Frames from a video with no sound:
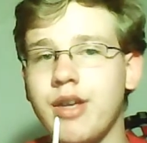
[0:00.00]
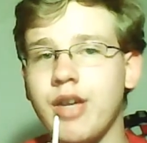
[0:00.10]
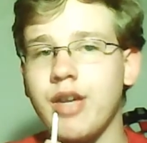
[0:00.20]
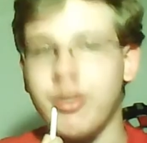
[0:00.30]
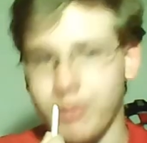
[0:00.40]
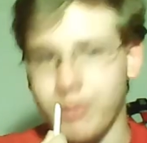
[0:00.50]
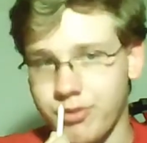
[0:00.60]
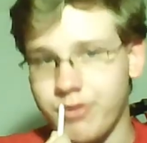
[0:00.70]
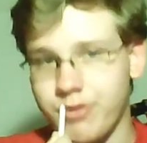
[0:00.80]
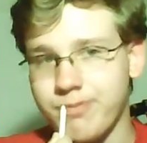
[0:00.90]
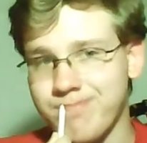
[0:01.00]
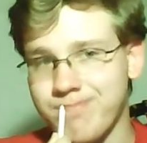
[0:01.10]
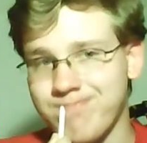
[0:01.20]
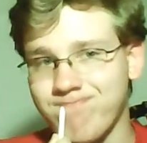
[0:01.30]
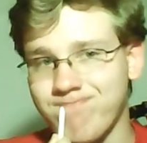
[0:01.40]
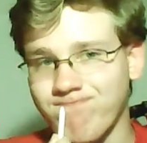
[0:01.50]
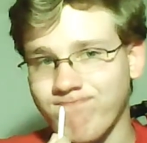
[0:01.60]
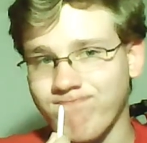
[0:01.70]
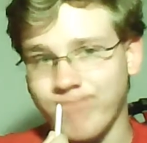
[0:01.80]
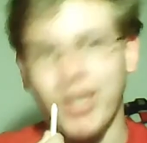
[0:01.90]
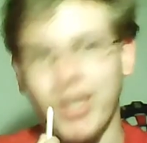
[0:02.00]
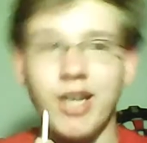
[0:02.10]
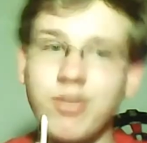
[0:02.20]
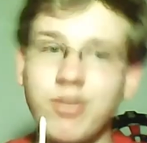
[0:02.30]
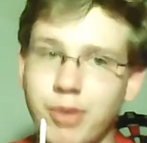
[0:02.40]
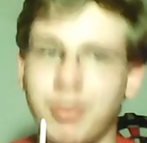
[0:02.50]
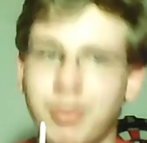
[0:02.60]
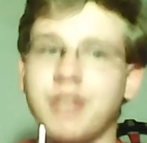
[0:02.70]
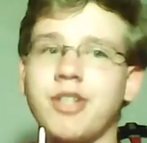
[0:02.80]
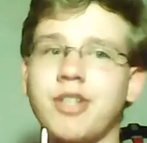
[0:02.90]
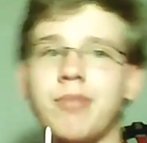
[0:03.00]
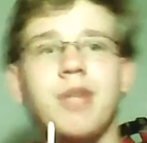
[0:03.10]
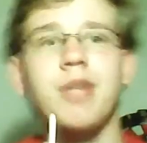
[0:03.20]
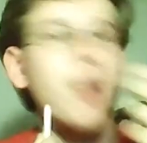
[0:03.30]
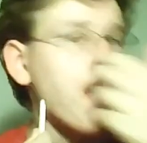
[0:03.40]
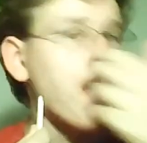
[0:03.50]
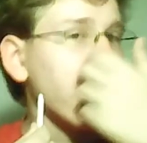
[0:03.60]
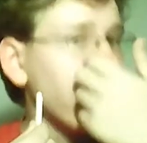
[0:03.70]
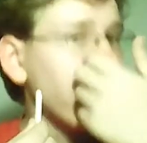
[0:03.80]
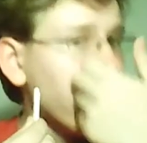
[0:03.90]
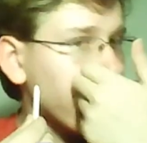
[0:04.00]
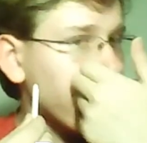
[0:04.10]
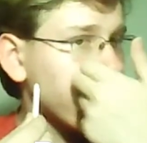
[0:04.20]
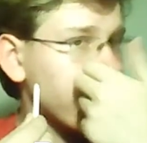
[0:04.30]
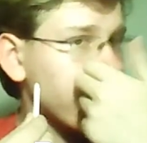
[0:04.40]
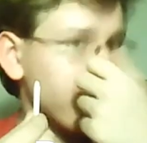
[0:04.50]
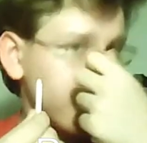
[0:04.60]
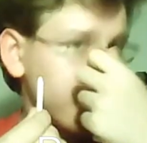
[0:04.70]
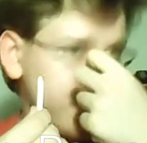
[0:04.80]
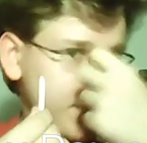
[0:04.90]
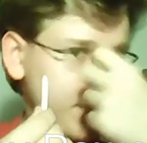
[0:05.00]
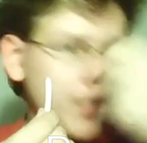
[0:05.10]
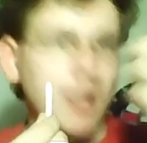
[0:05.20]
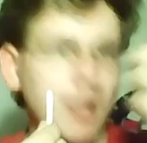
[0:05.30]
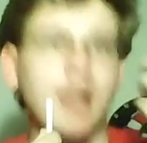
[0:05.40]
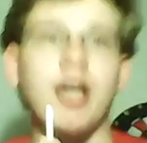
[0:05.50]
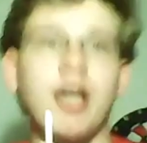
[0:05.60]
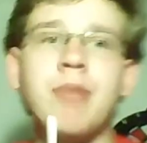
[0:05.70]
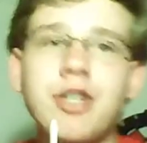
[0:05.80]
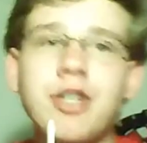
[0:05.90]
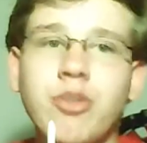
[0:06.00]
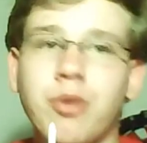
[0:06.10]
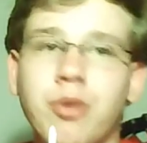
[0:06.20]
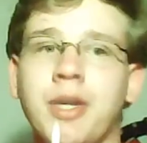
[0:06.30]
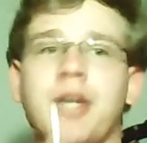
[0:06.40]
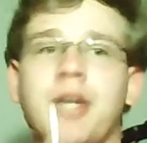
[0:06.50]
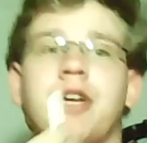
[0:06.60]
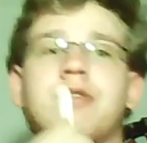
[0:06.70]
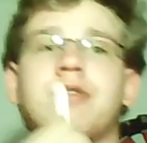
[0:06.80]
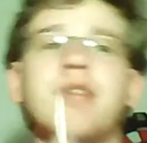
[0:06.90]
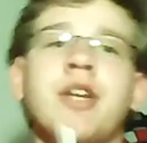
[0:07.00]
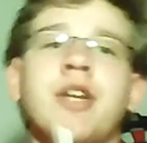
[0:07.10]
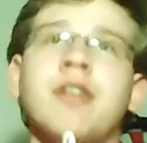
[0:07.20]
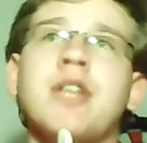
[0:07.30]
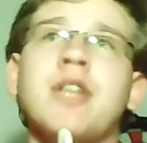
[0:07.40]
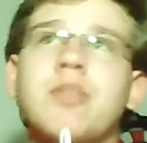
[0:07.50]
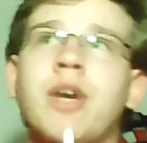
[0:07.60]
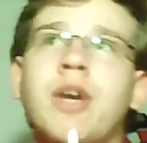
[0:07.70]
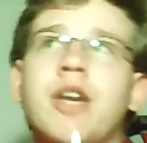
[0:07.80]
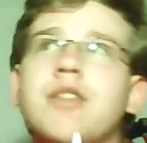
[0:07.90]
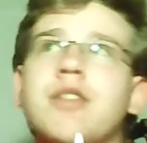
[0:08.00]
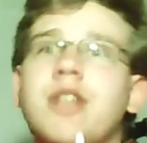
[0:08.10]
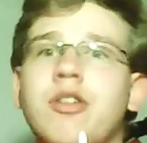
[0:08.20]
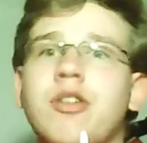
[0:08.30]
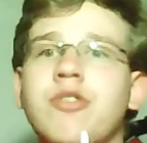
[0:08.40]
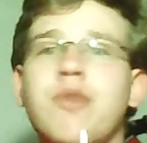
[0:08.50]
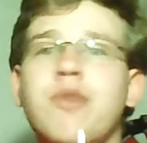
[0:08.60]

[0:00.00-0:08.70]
headphones. Yeah, I have pretty bad setup, but I make do with what I have, and that's why I said that I'll show you